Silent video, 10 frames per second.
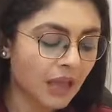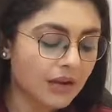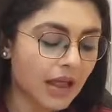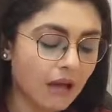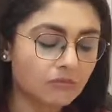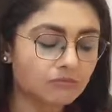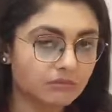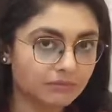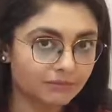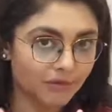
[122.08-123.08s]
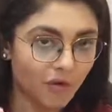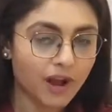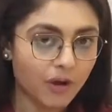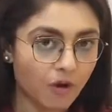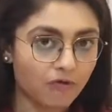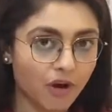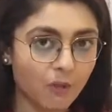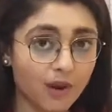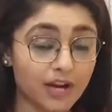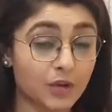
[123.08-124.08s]
Now, before I go
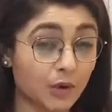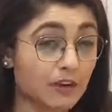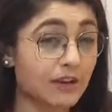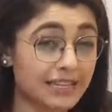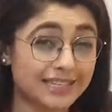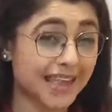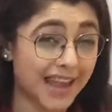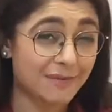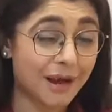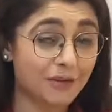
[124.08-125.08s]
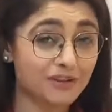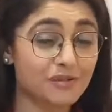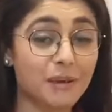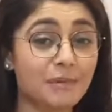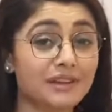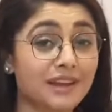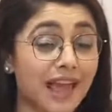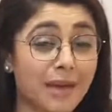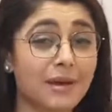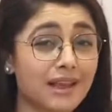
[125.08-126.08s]
forward and you get really scared about it, remember that
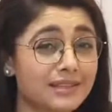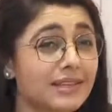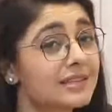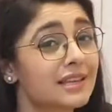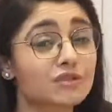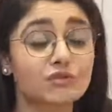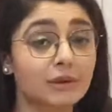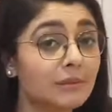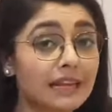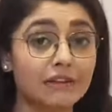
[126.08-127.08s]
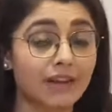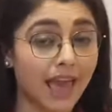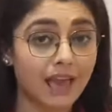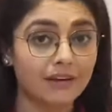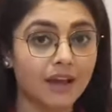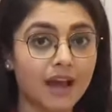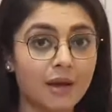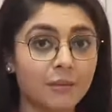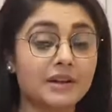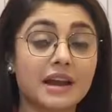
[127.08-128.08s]
MISC is extremely rare.
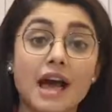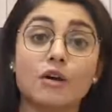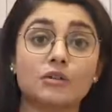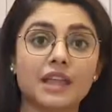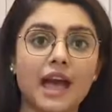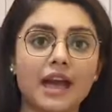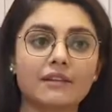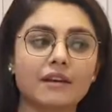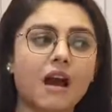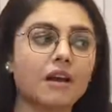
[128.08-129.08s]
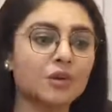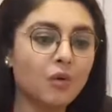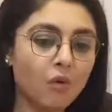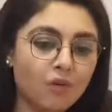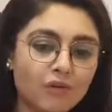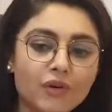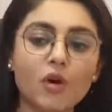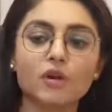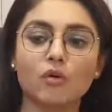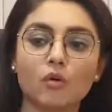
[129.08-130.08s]
But now that our
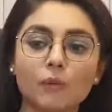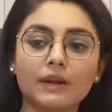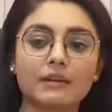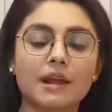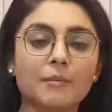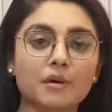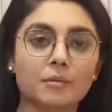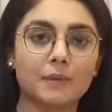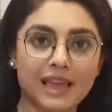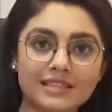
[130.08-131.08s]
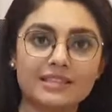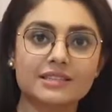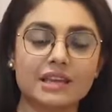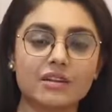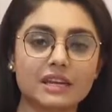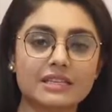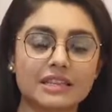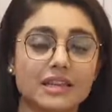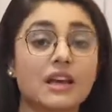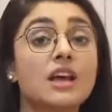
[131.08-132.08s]
overall COVID number base is
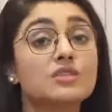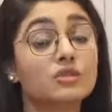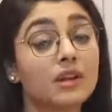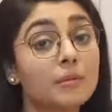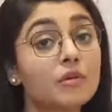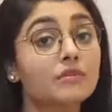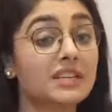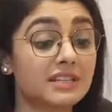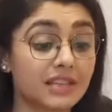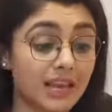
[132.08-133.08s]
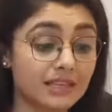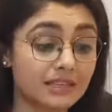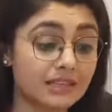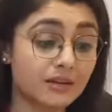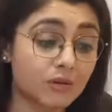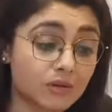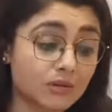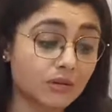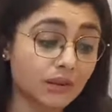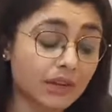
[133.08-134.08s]
increasing, so the number of these cases are
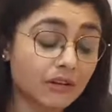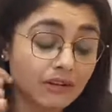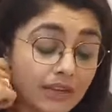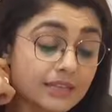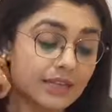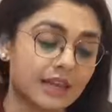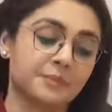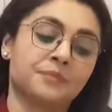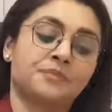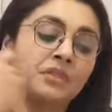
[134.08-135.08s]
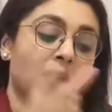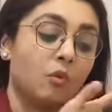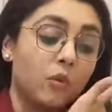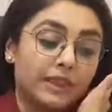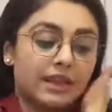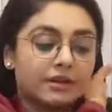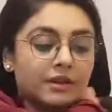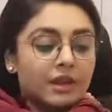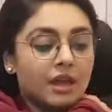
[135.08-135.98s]
also increasing with it.